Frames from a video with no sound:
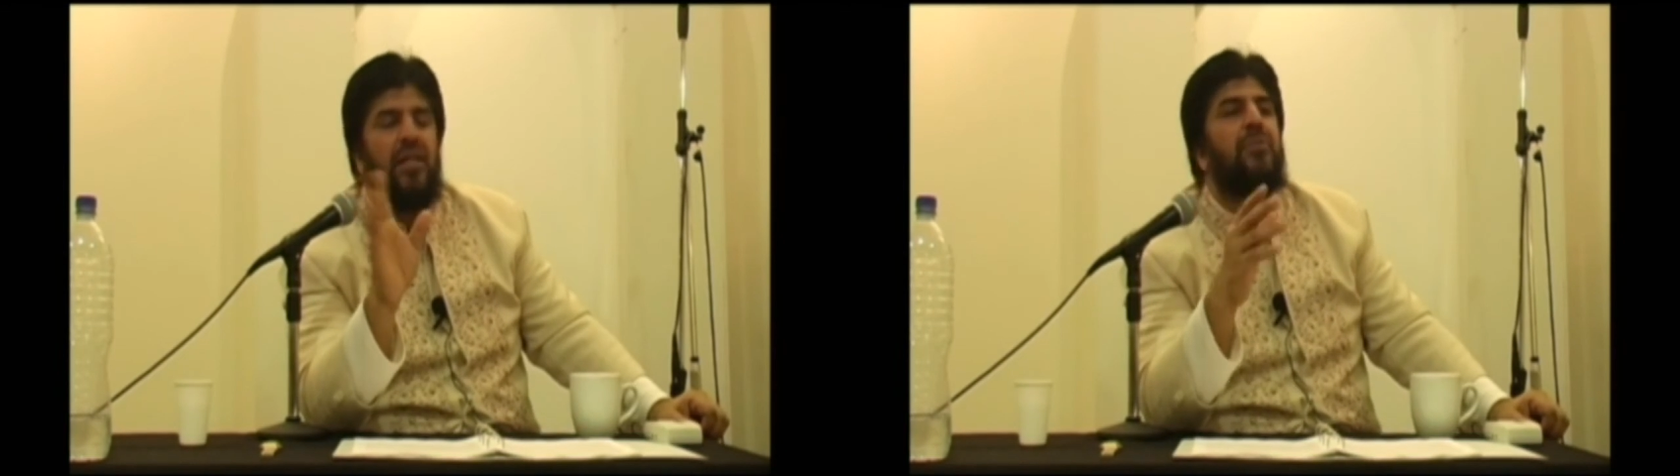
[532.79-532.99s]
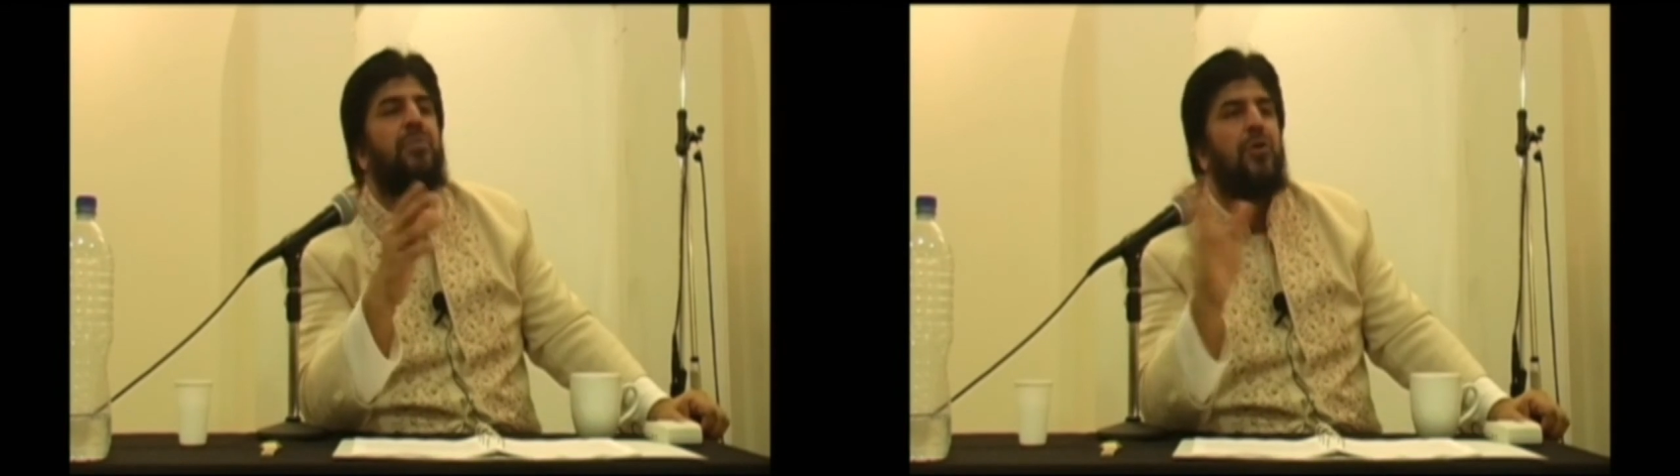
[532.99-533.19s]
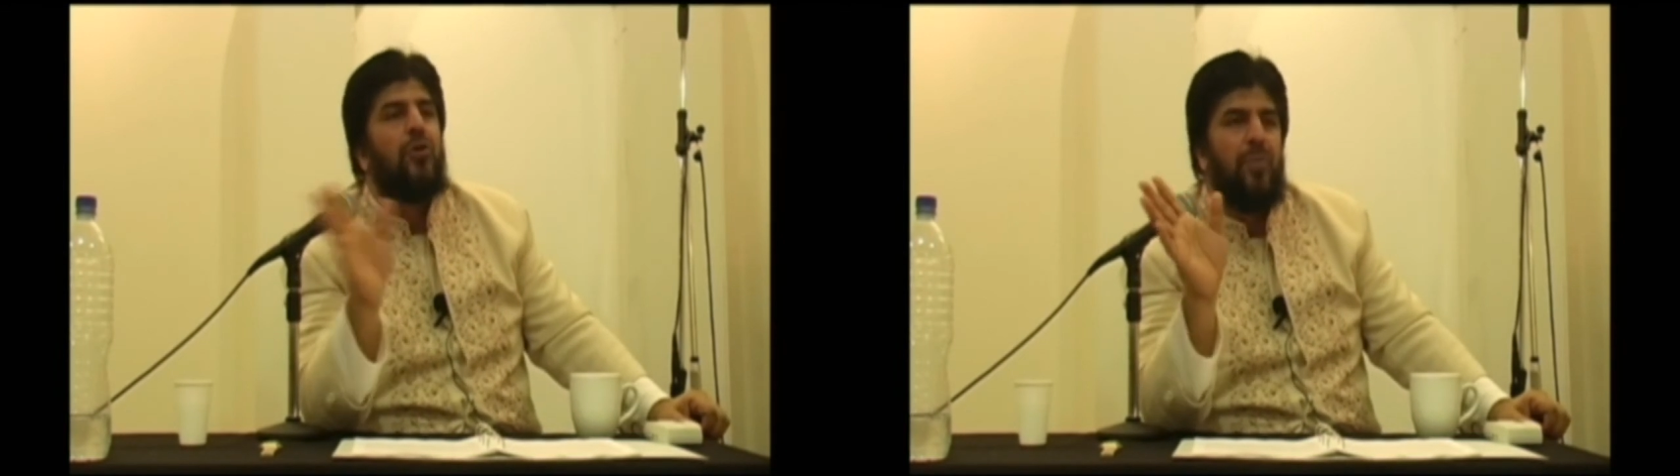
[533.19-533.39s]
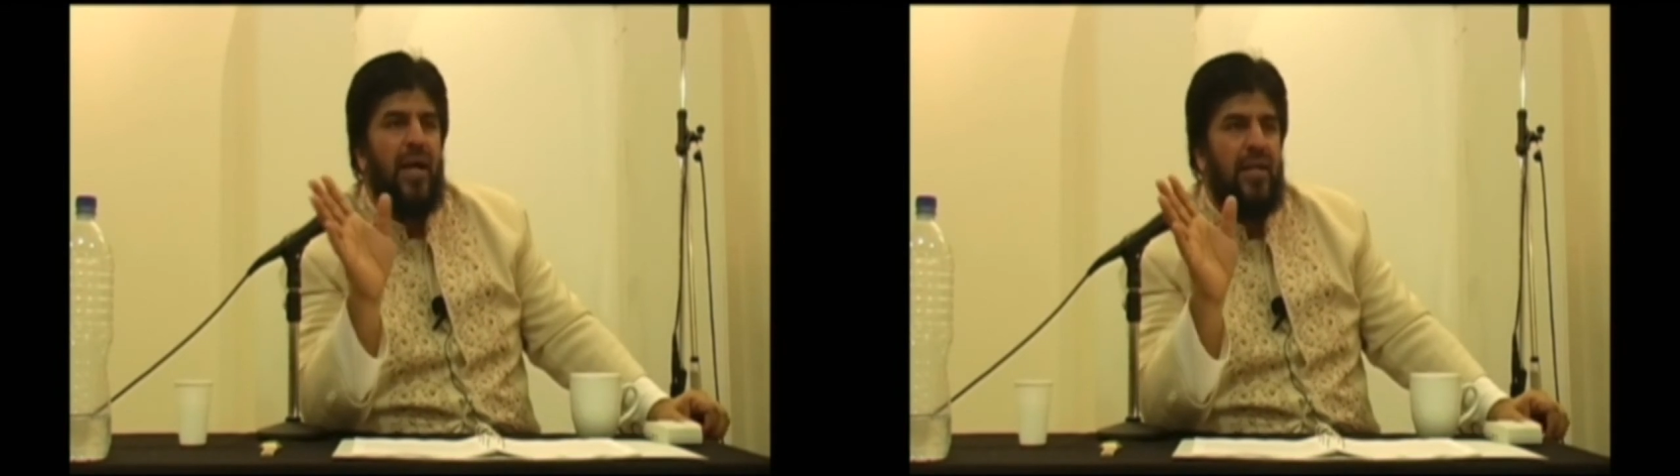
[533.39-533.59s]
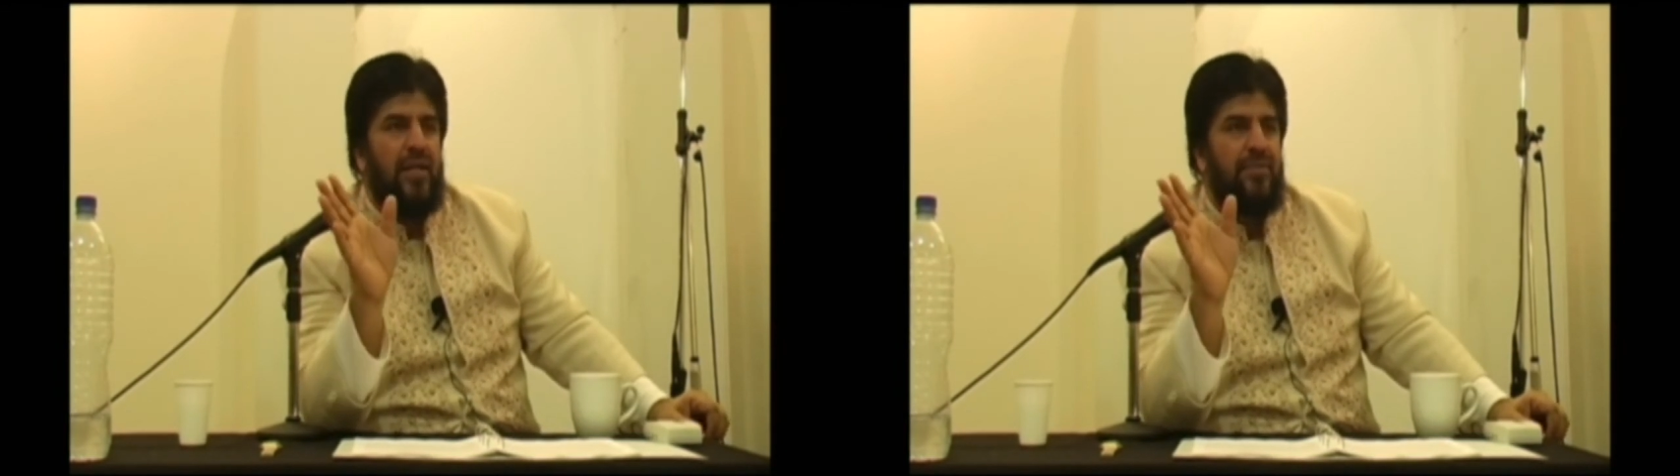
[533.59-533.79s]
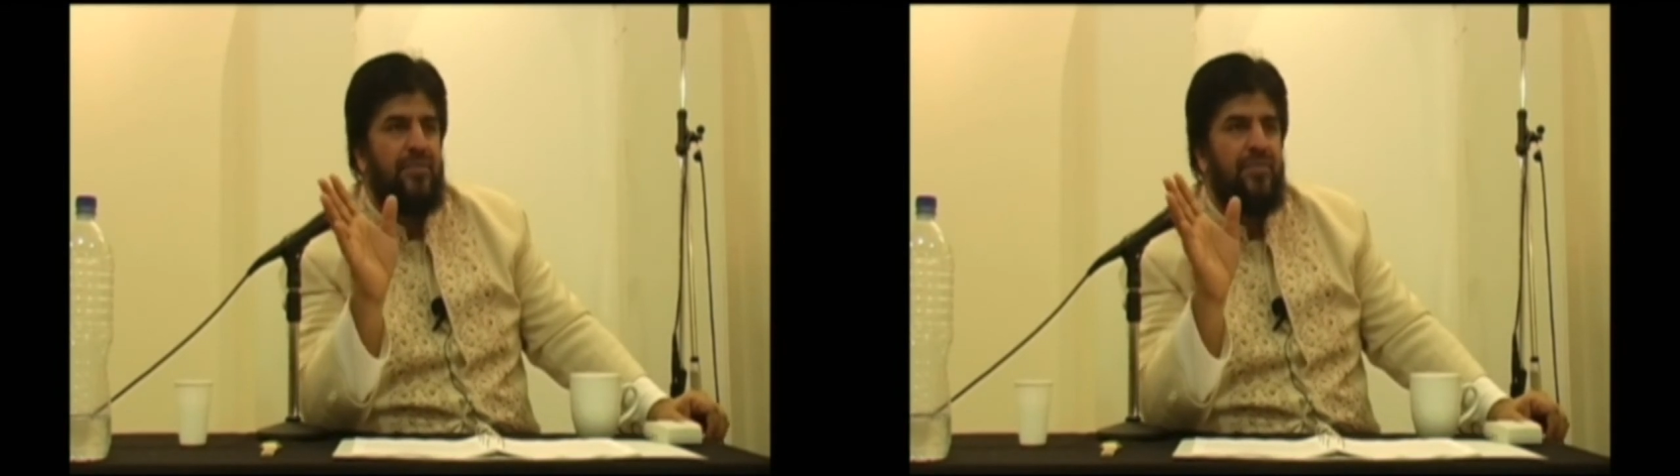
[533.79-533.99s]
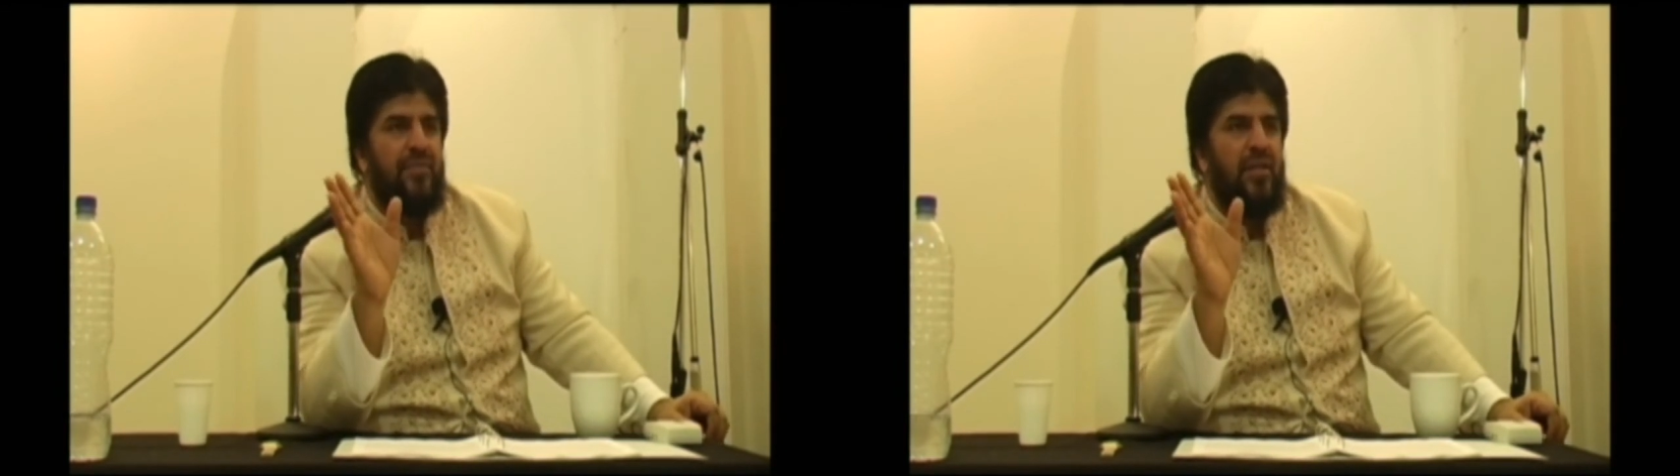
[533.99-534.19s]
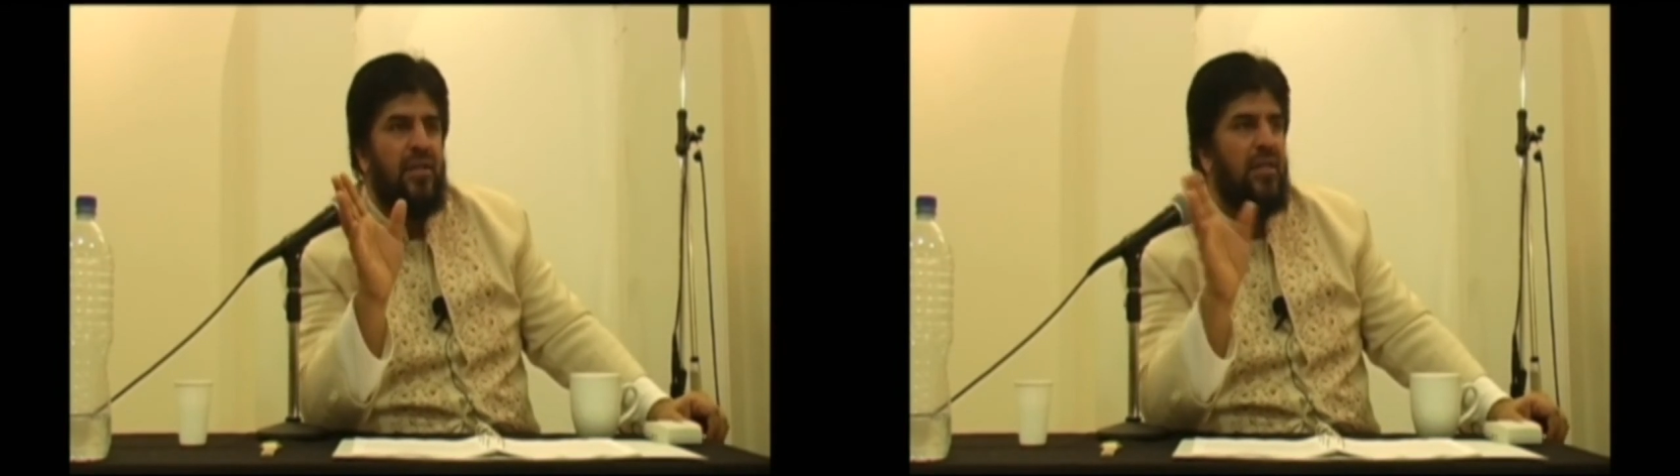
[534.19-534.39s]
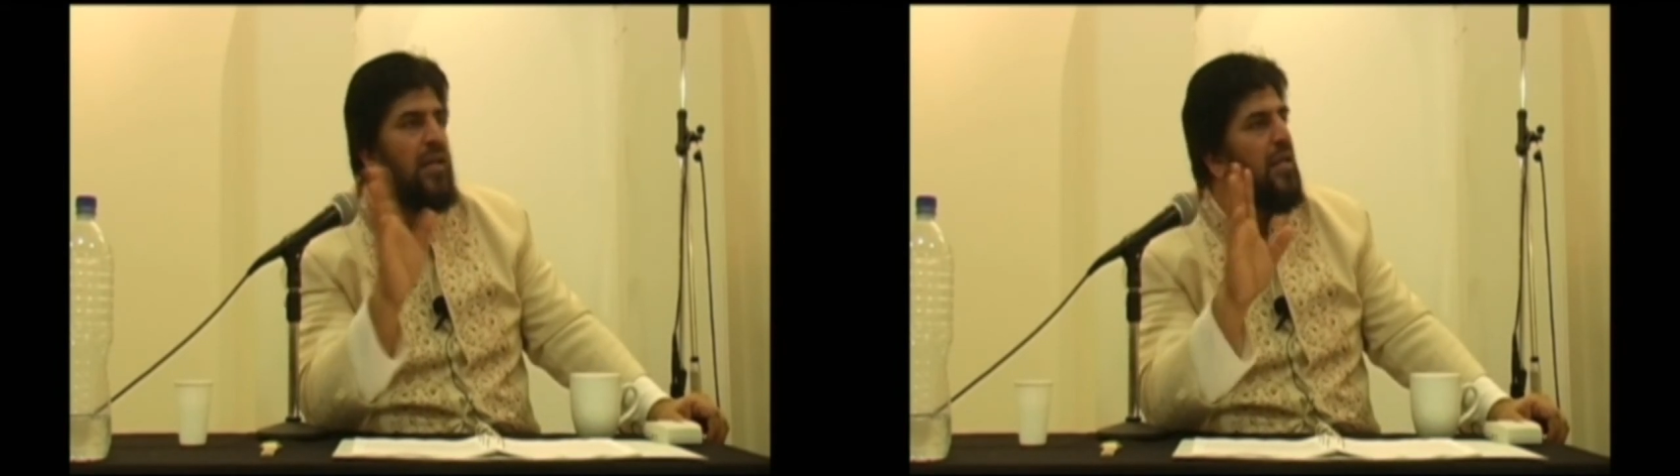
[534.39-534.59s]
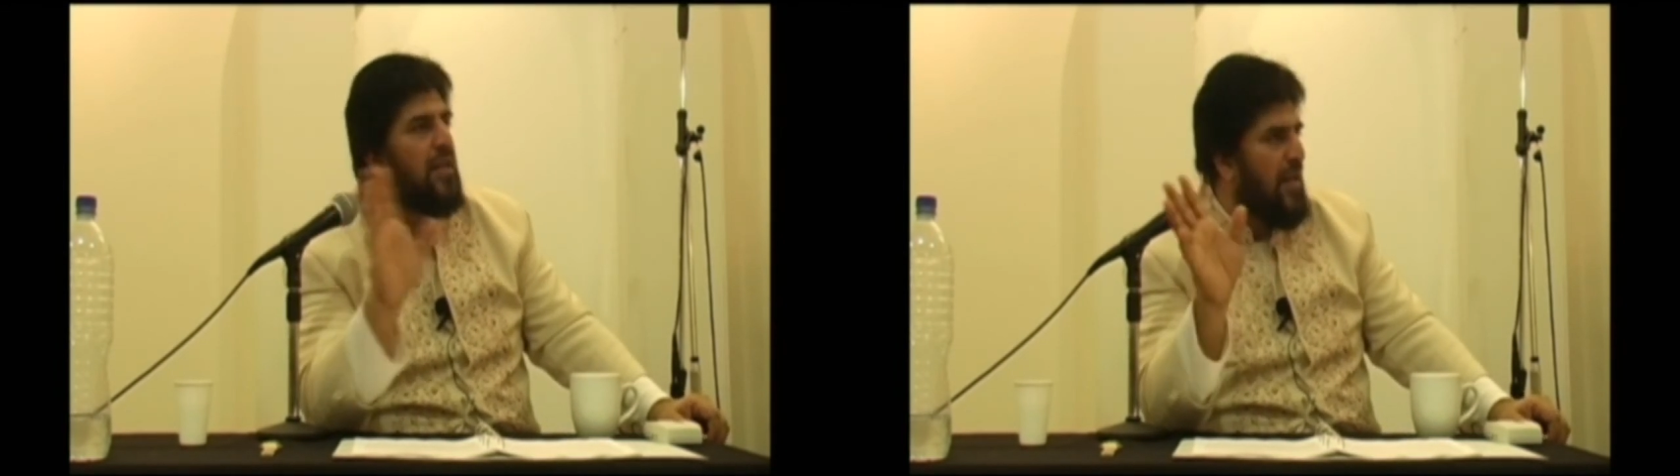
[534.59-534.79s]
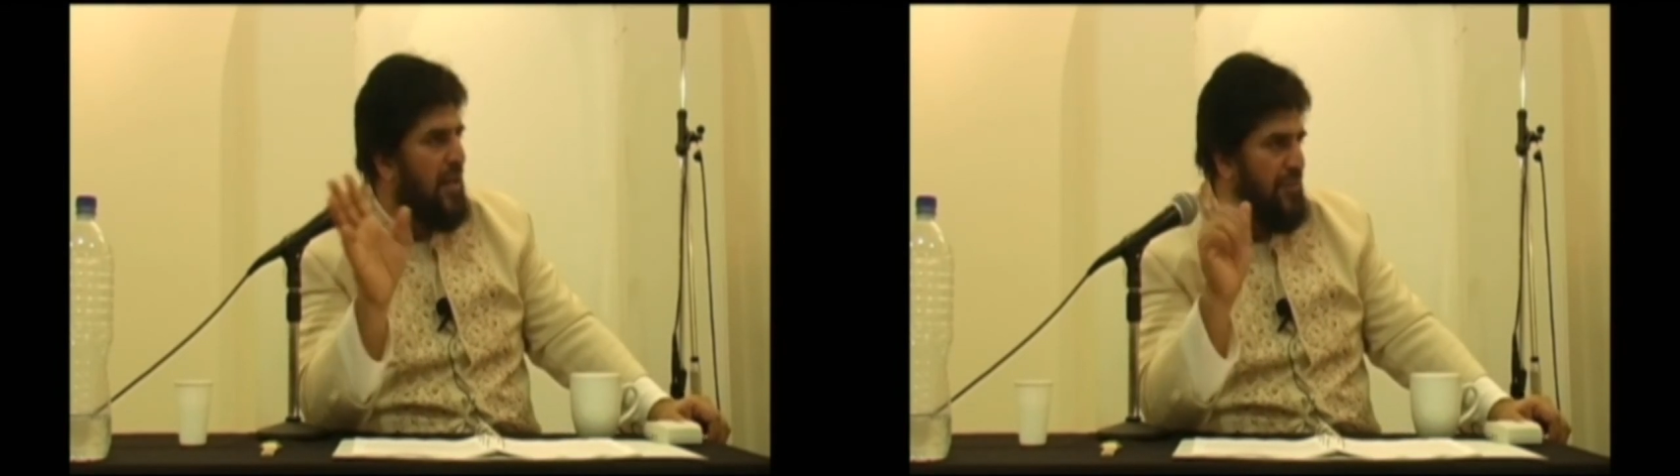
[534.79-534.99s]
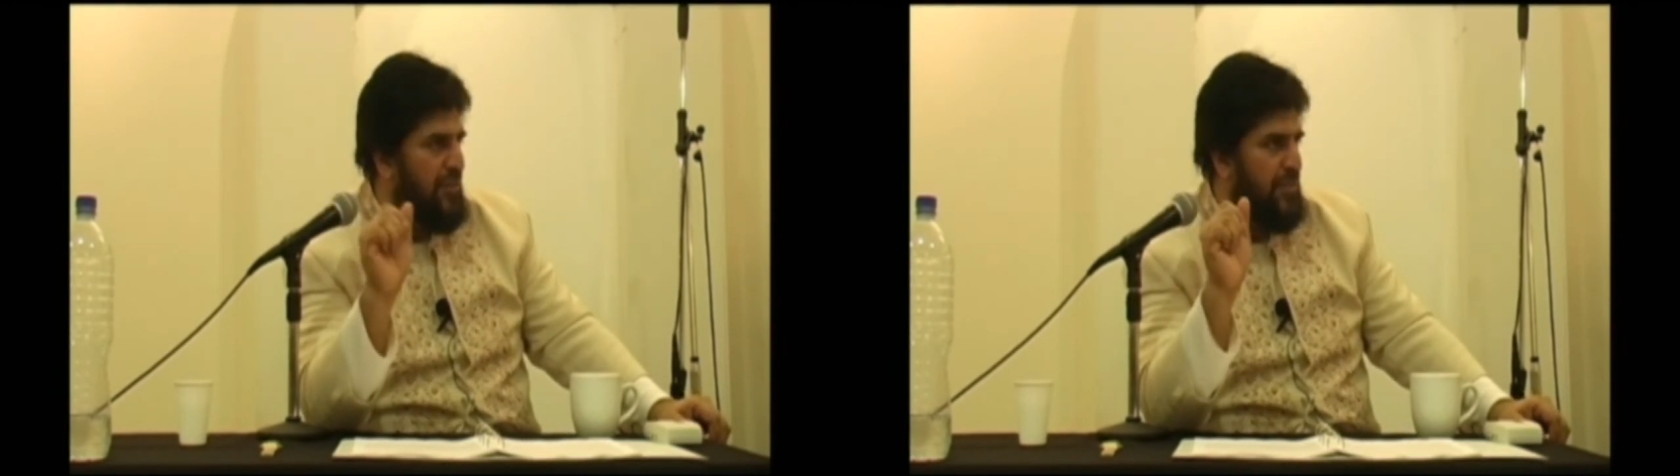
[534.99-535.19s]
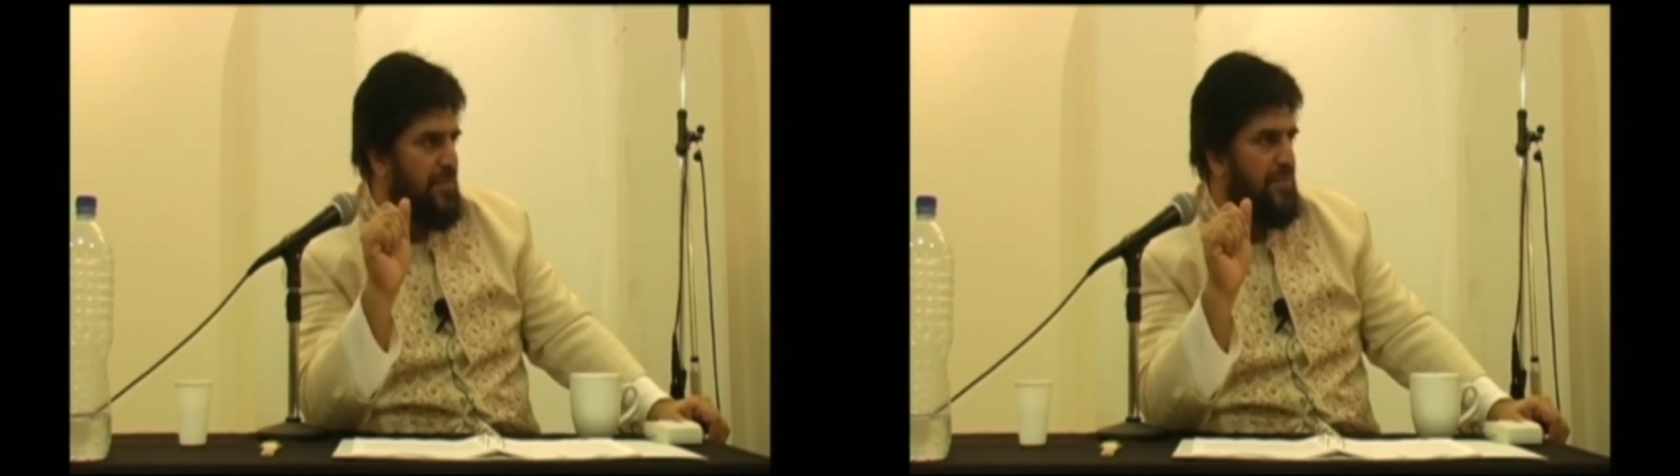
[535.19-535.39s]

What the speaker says: Let me go back. They didn't allow him.